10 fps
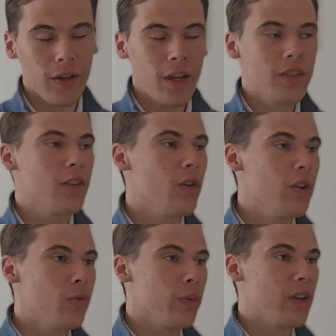So
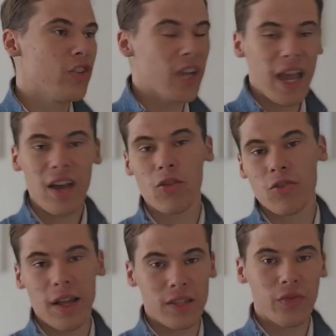if we share or
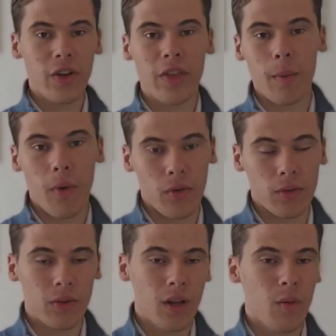transfer that model,
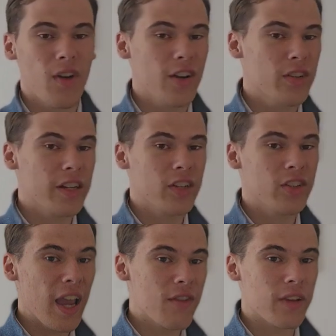we're actually
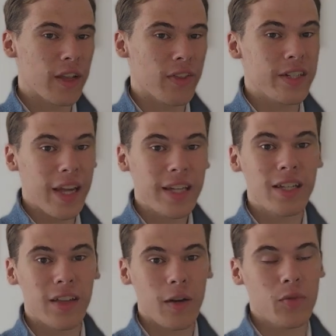sharing the data
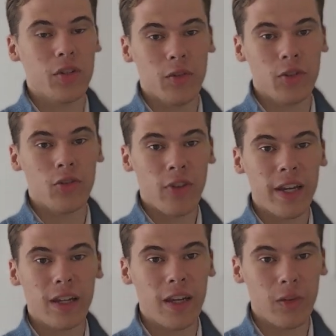that was used to train
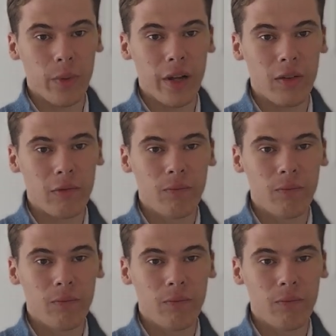it as well.